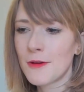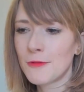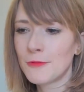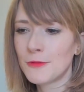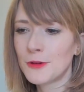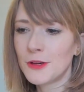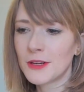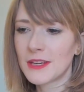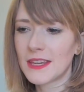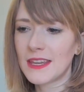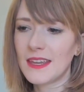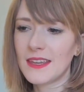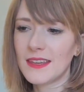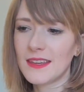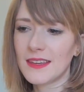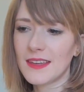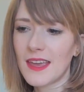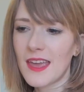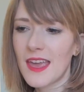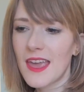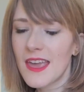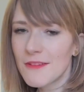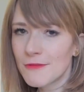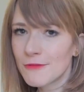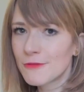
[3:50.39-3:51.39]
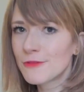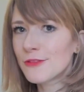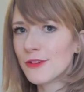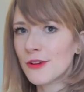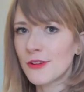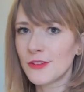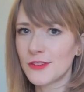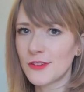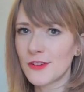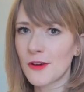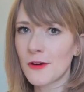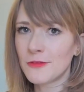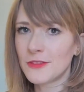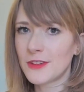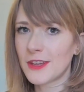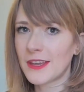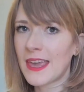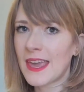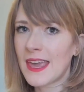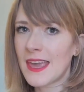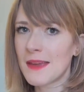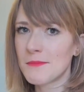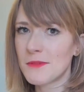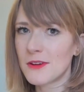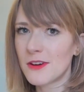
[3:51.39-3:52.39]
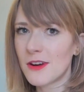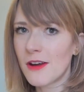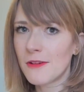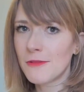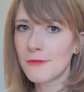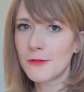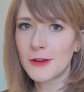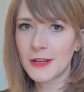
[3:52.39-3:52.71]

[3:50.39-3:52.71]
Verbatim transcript: working in front of the camera,